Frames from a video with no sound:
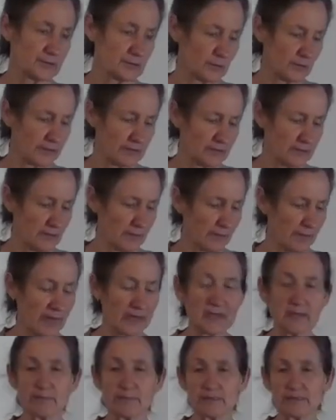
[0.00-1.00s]
between the
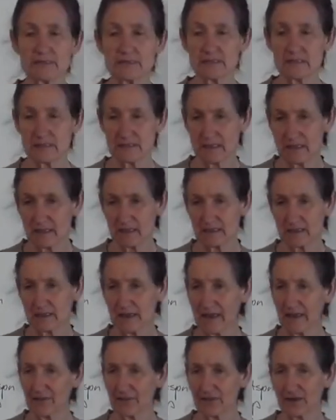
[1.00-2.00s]
baby's skin
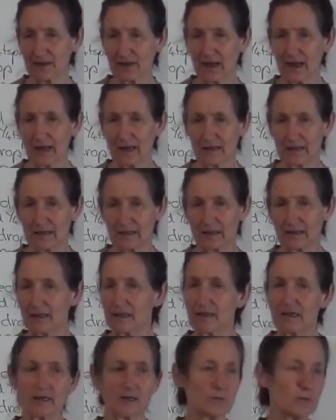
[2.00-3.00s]
and the garlic,
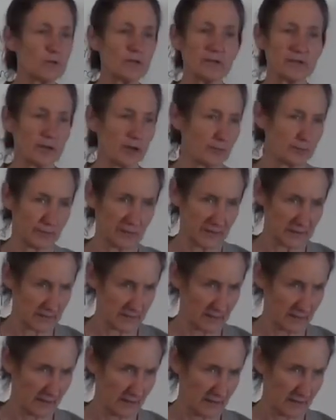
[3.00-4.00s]
it will not
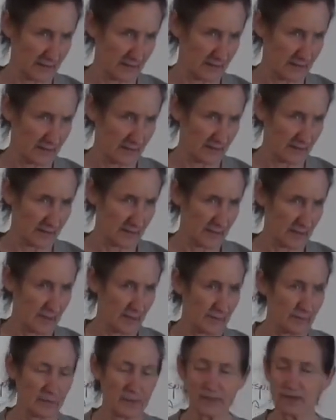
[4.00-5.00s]
blister.
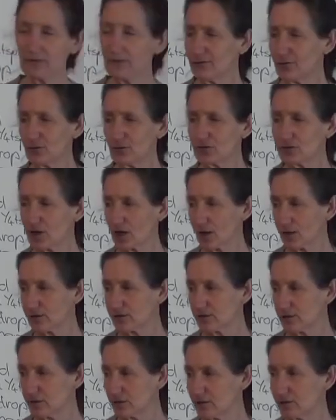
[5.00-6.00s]
But if you
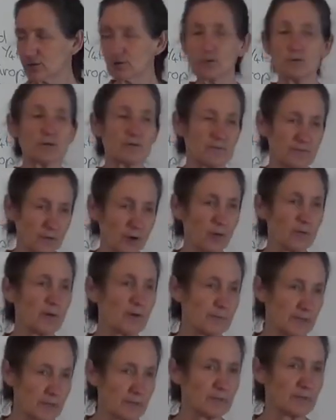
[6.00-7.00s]
don't, you will form
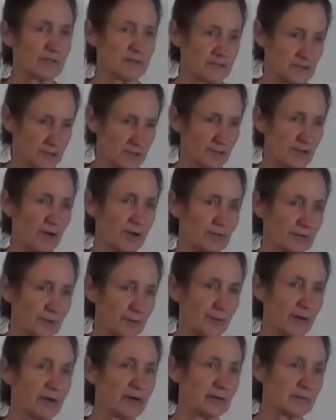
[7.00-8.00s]
a big blister on the
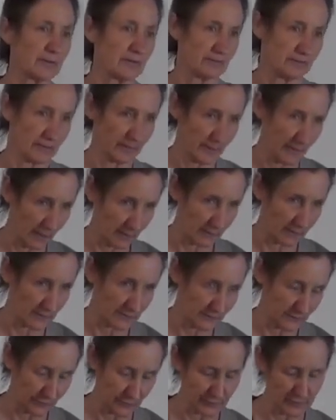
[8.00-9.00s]
bottom of the
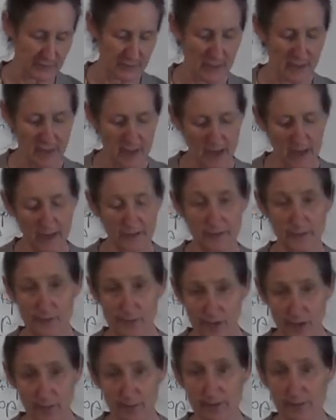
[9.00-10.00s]
baby's foot. And the
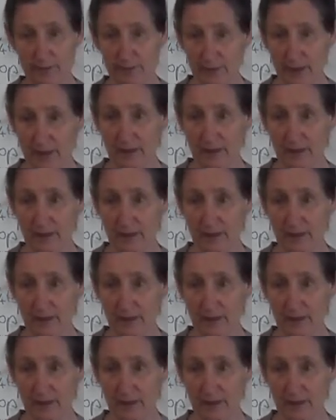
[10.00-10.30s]
problem